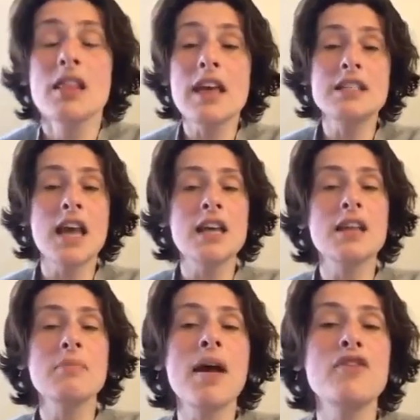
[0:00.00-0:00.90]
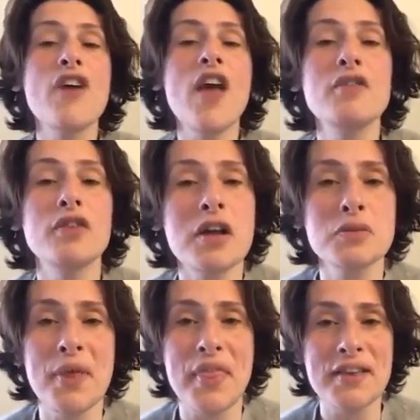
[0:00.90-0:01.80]
They say, my favorite
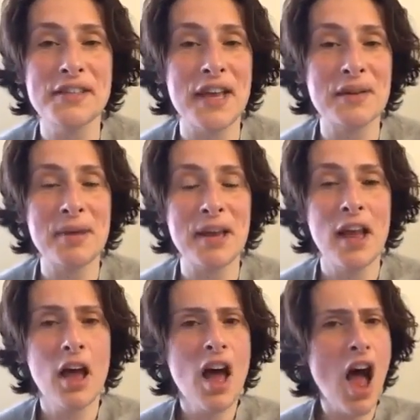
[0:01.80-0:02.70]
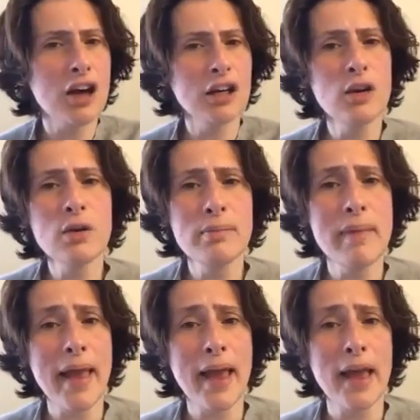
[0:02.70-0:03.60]
is when they say to me, "Are you
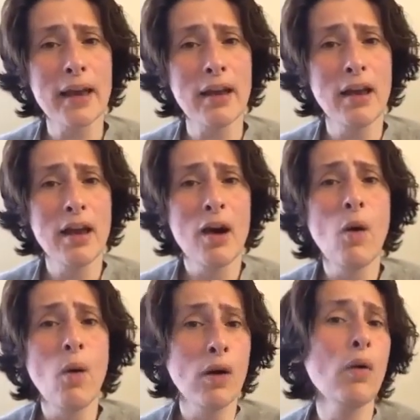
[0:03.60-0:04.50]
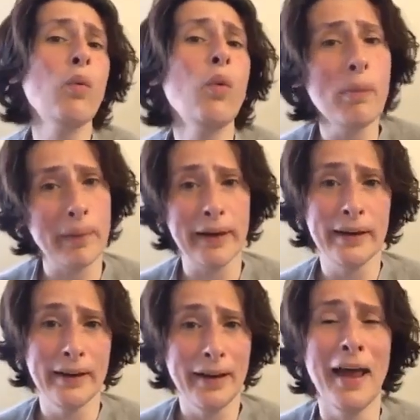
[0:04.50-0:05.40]
a man or a woman?" You